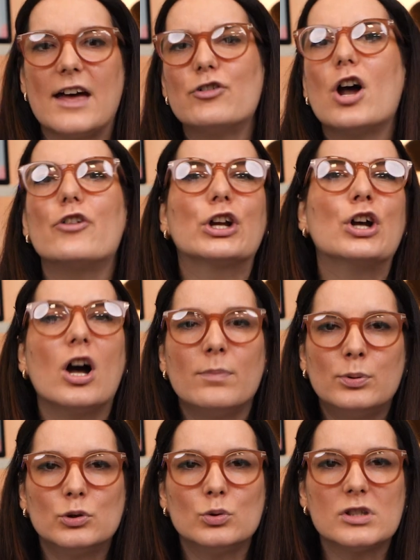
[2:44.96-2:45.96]
There are a
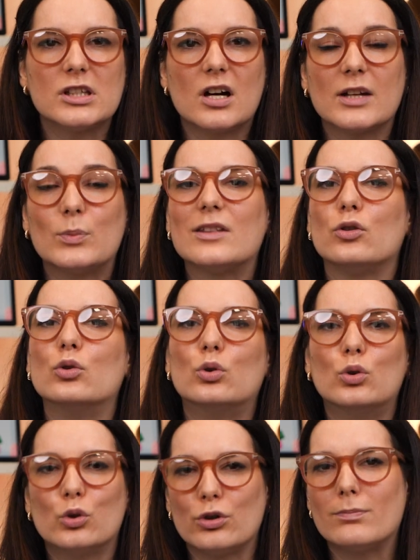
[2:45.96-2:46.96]
couple, starting with
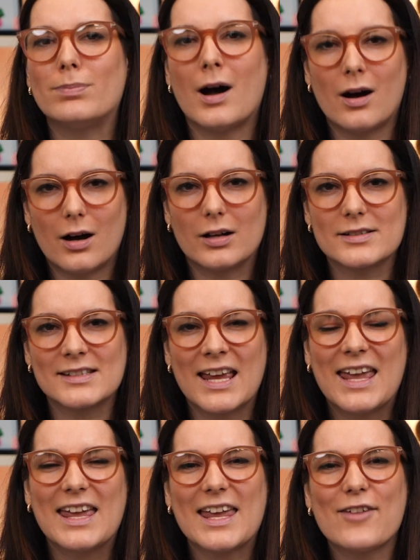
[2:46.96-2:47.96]
NordPass.
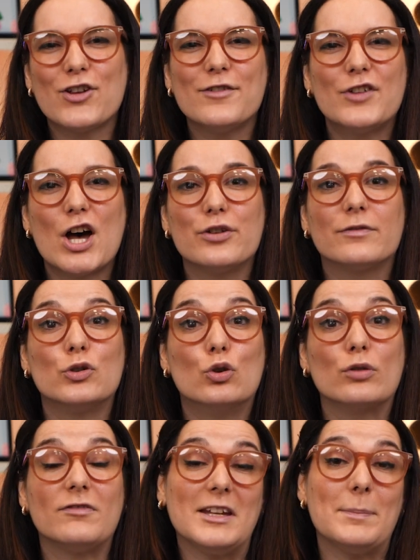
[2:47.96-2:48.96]
If you've heard of
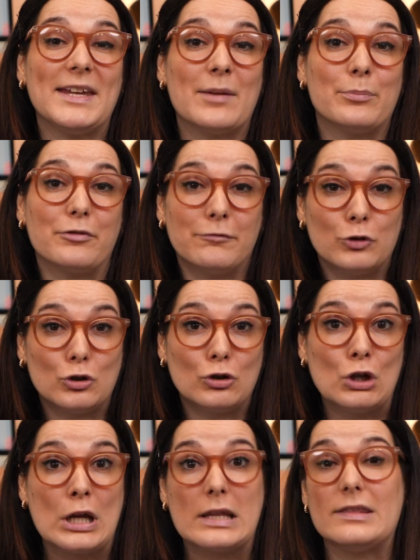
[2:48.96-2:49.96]
NordVPN
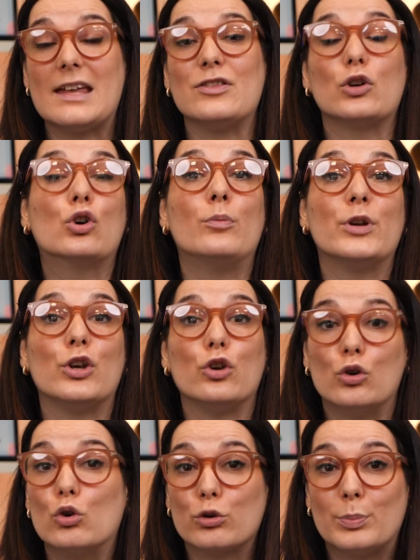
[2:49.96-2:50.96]
before, then the common
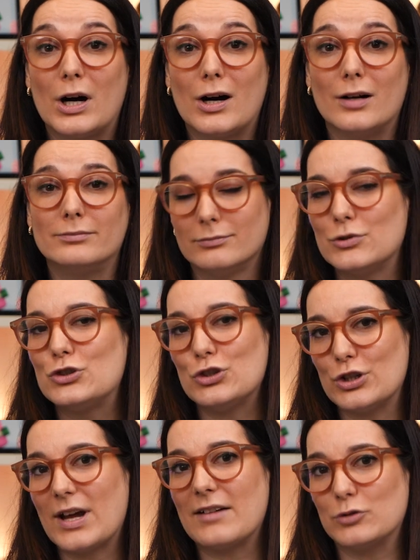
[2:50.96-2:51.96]
NordPass
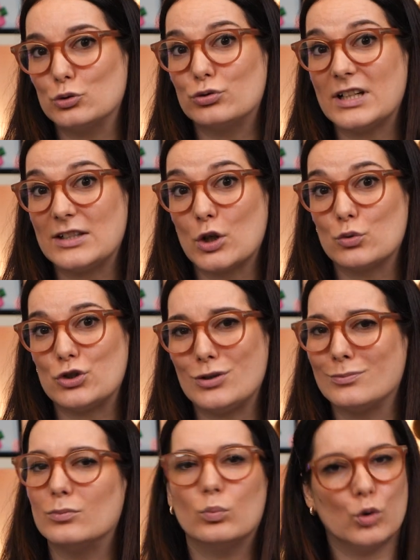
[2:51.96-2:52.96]
should have already told
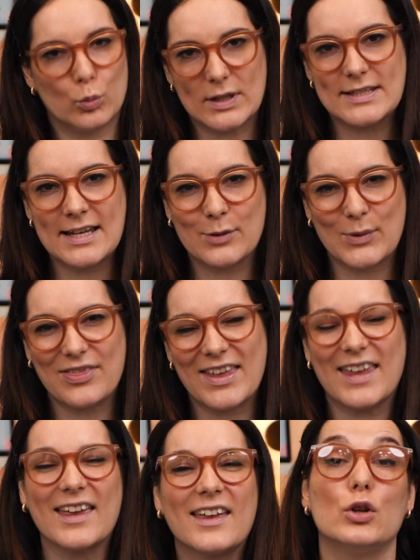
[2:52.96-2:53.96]
you what we're dealing with
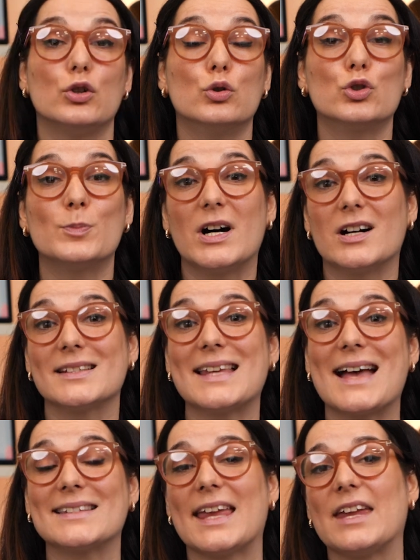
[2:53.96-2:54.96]
here. NordPass
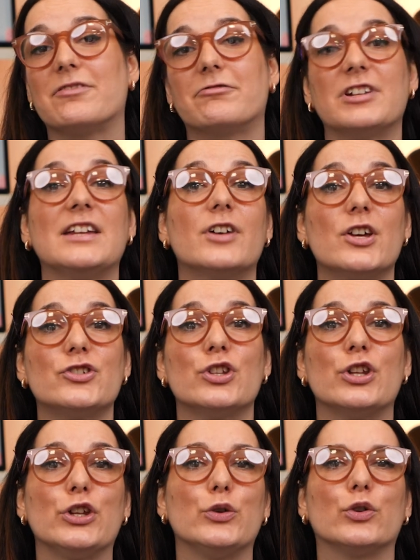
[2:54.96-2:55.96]
has a free
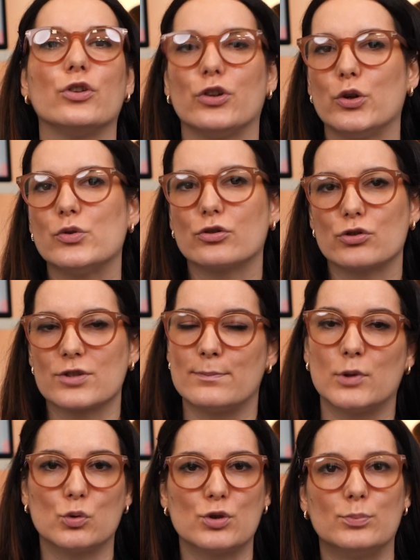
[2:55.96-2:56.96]
version that you can use across
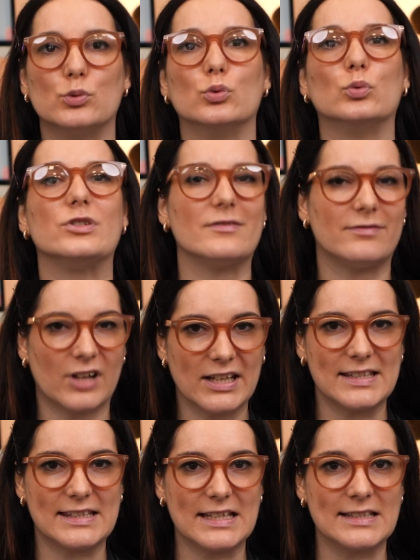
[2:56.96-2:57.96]
multiple
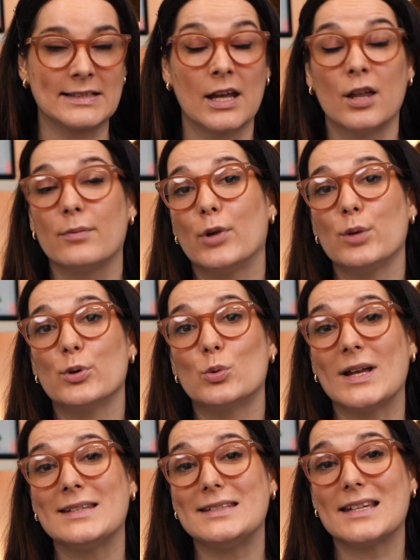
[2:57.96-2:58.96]
devices,
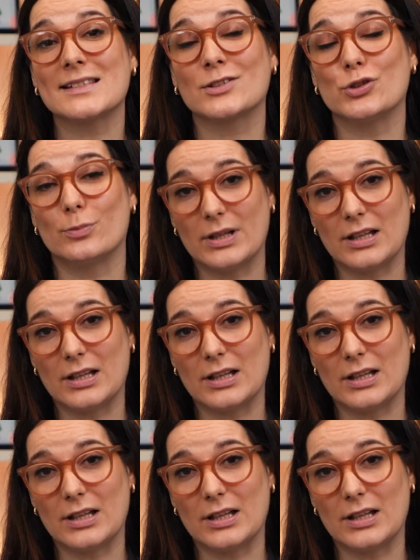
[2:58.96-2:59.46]
mobile and desktop